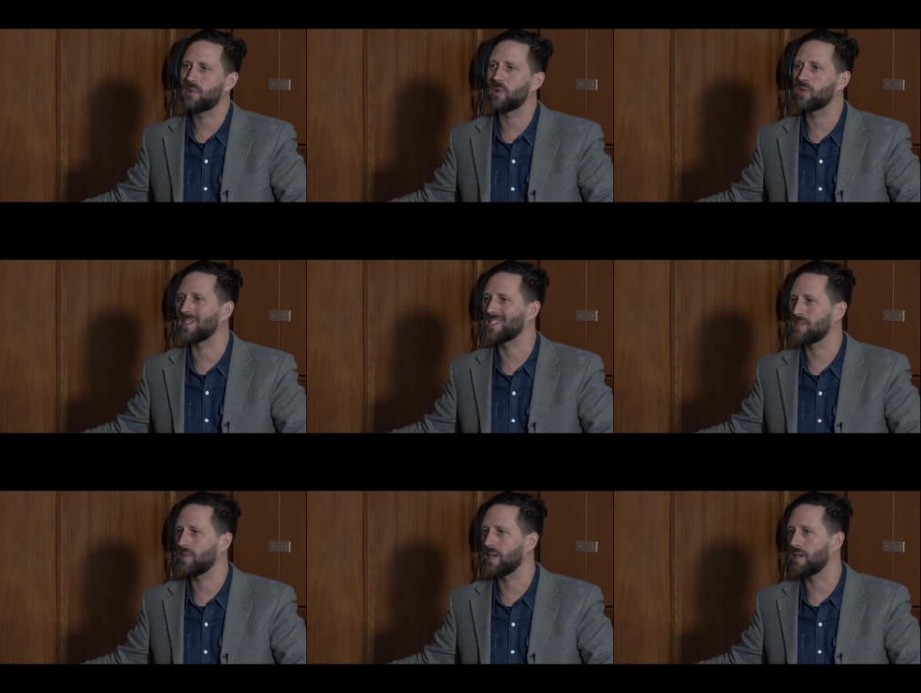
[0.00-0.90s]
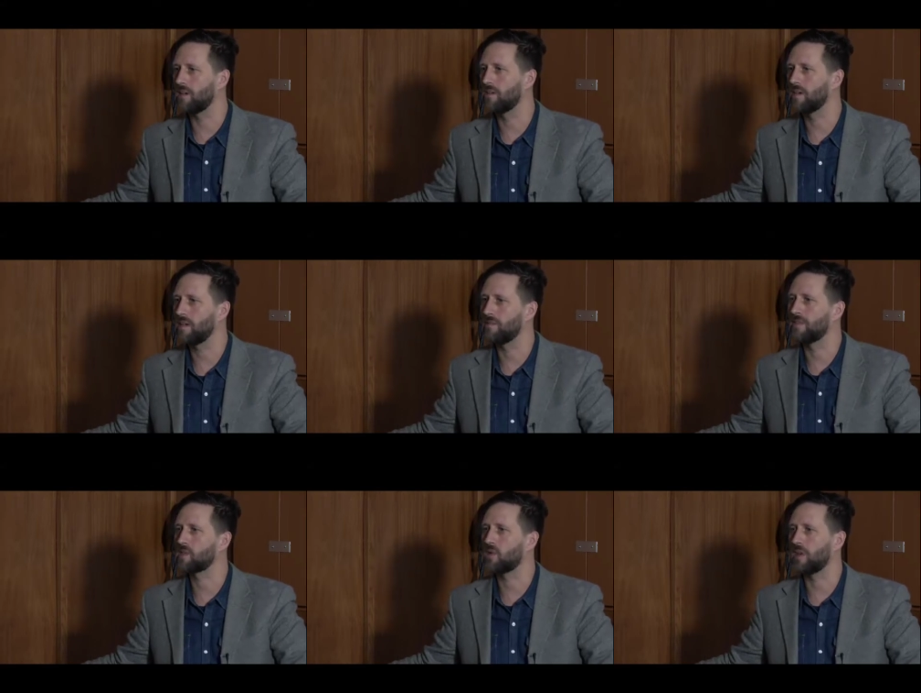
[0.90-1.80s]
Portrait Studio in
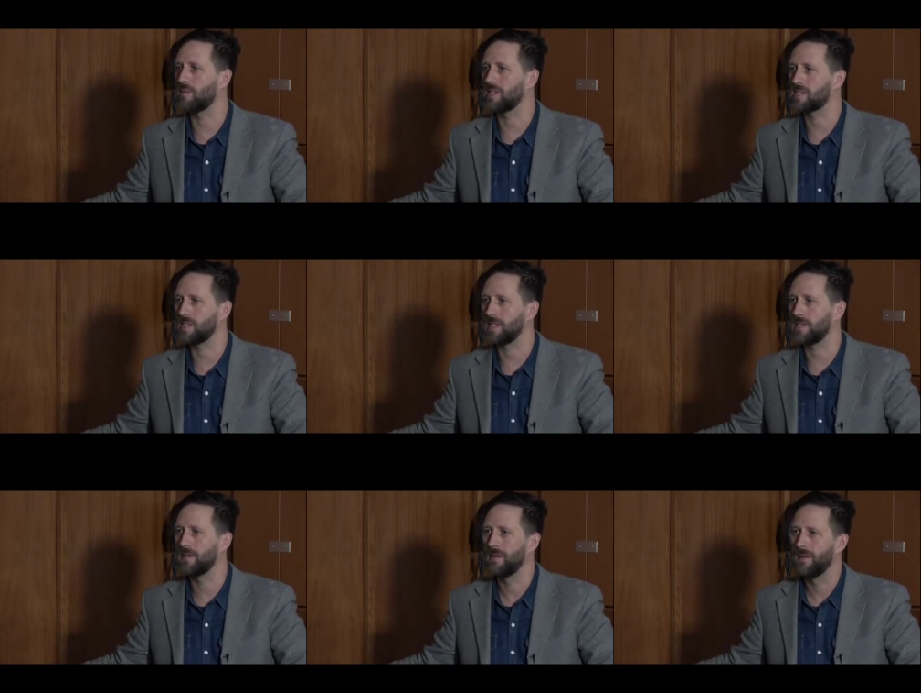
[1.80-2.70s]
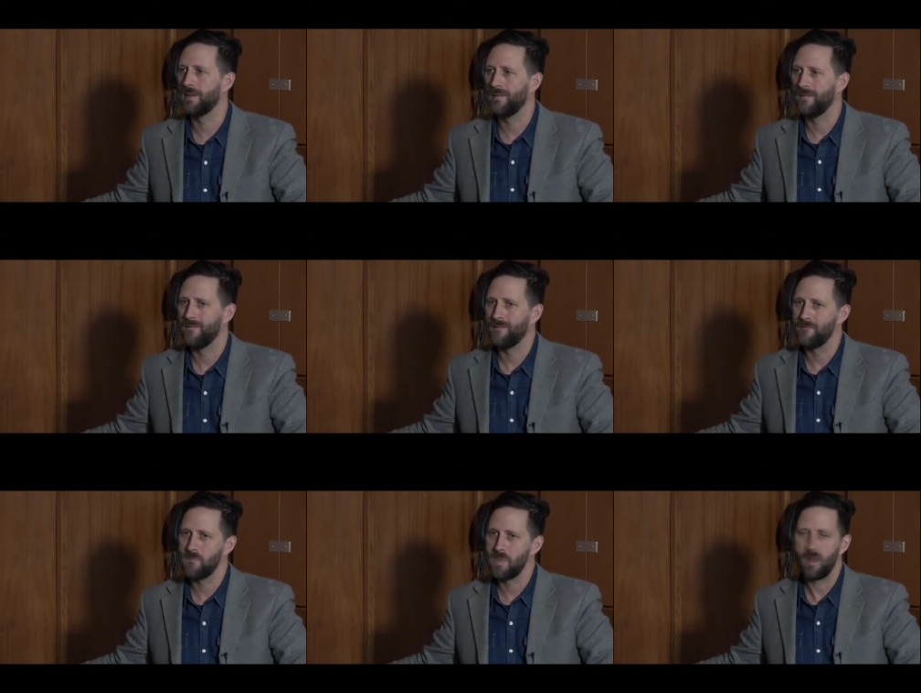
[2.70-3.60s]
Victoria, BC.
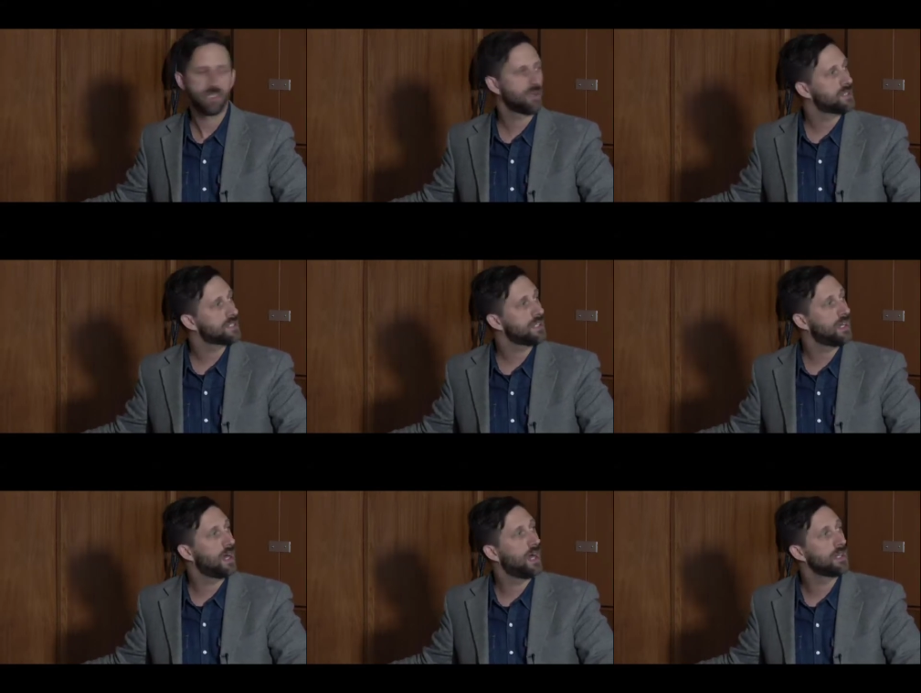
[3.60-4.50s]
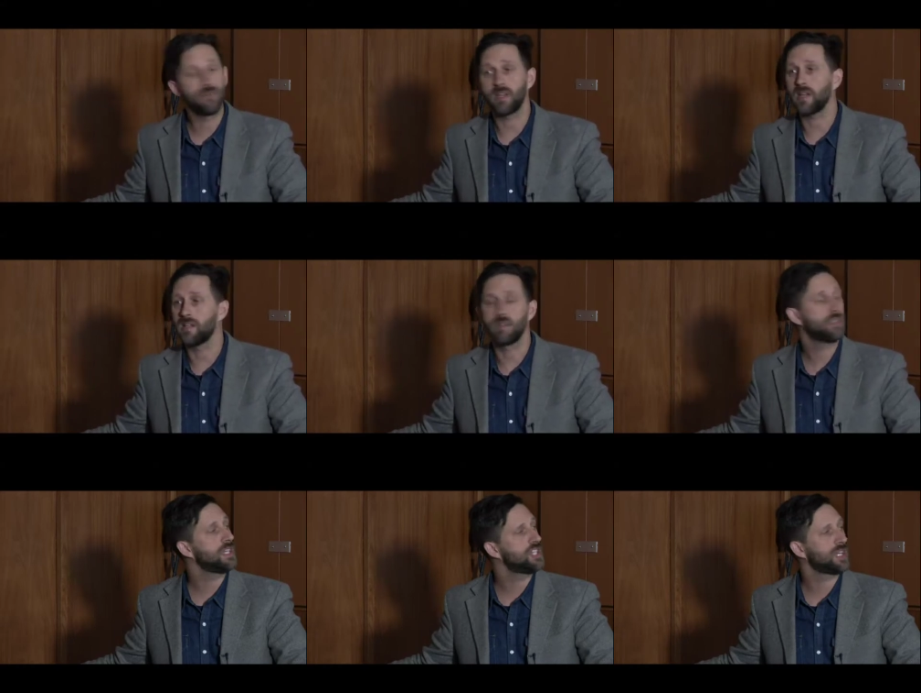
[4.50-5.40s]
So I was living and
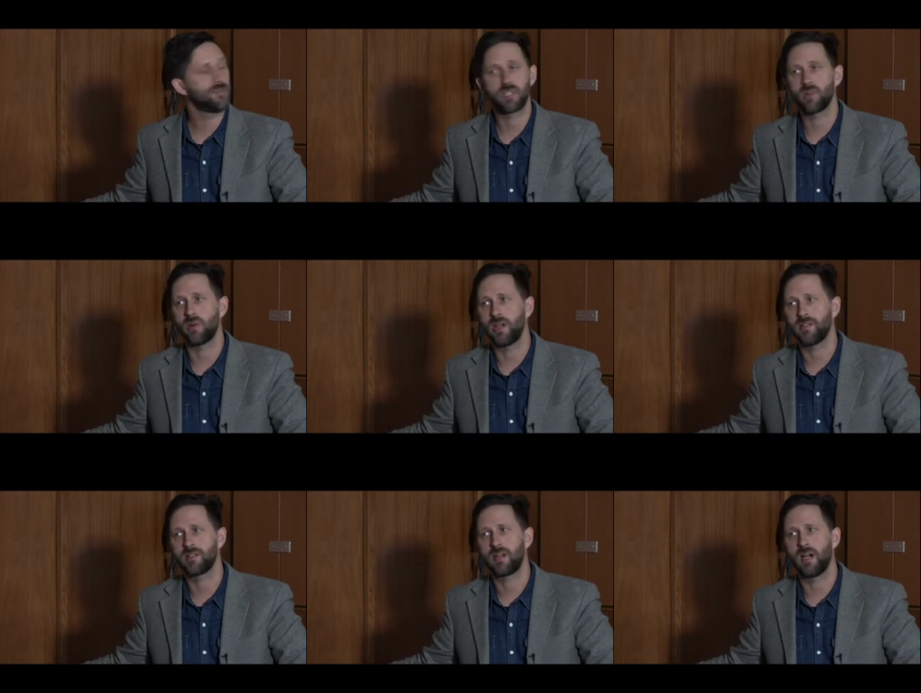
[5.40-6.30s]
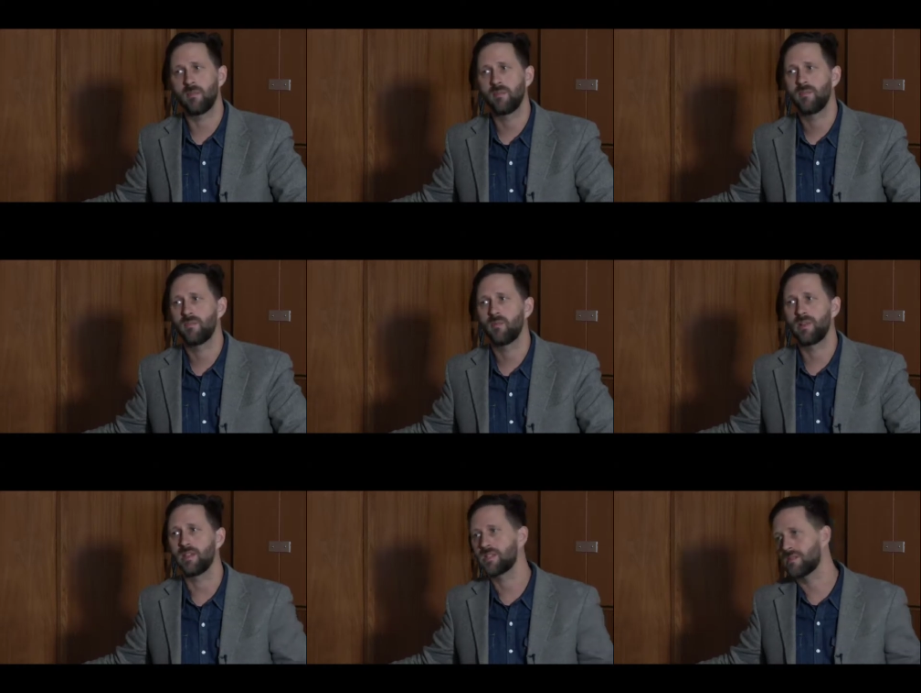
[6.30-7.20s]
teaching in Victoria at the time
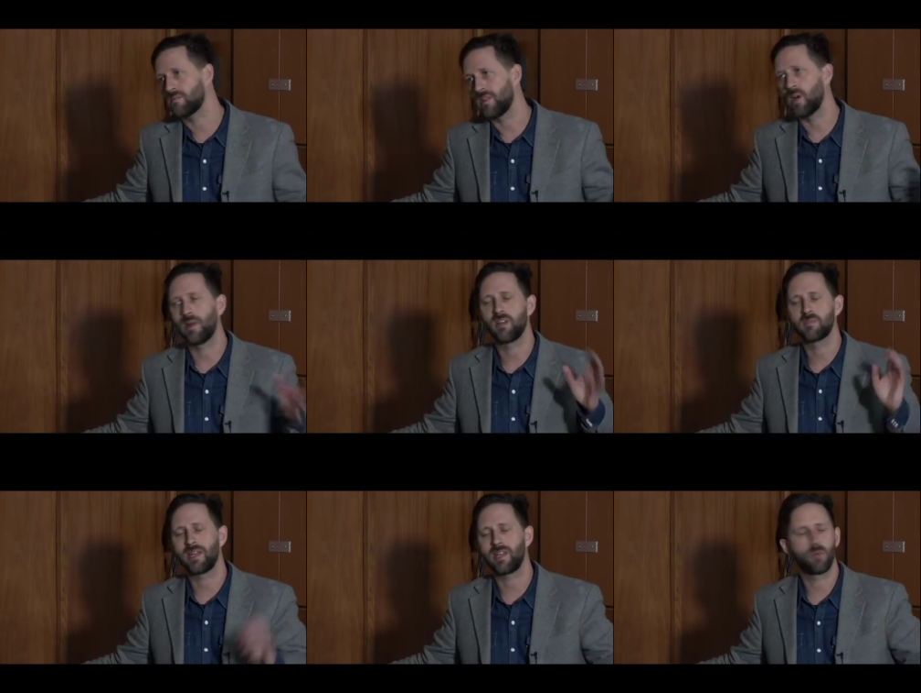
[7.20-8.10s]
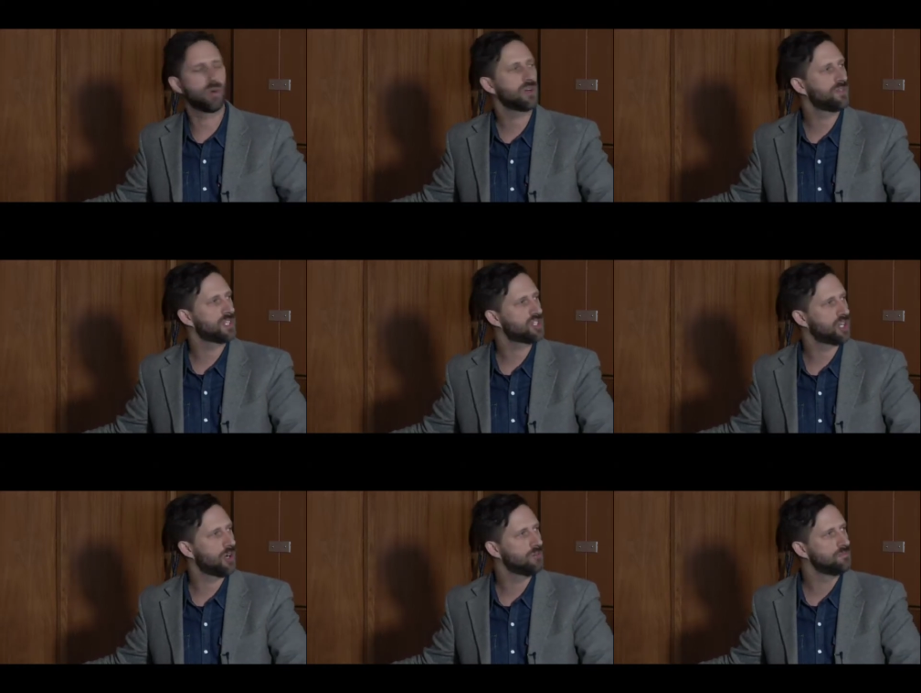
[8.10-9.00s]
when this, you know, when I was making the work for this
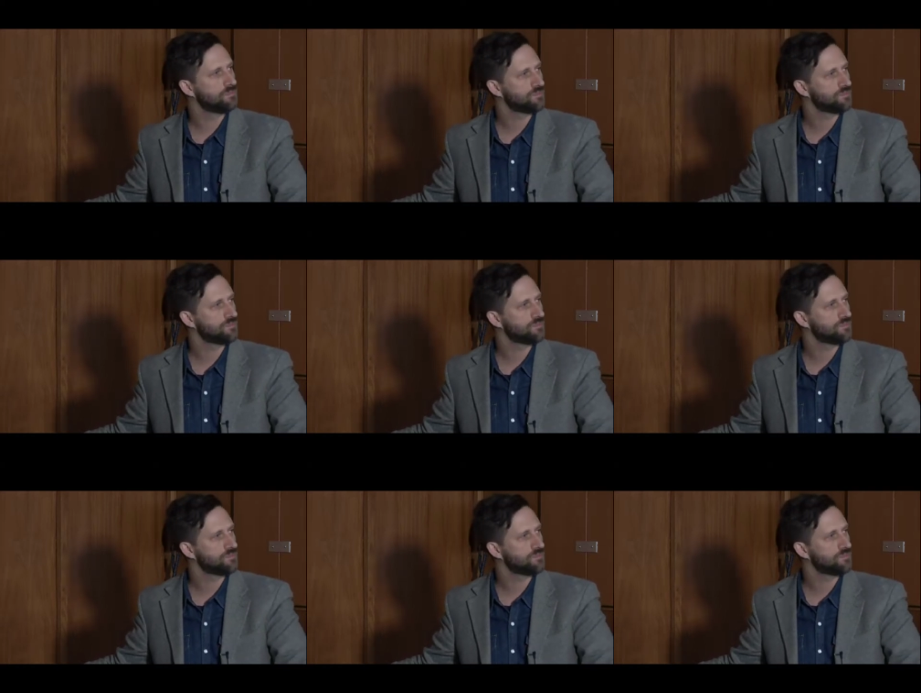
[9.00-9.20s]
show.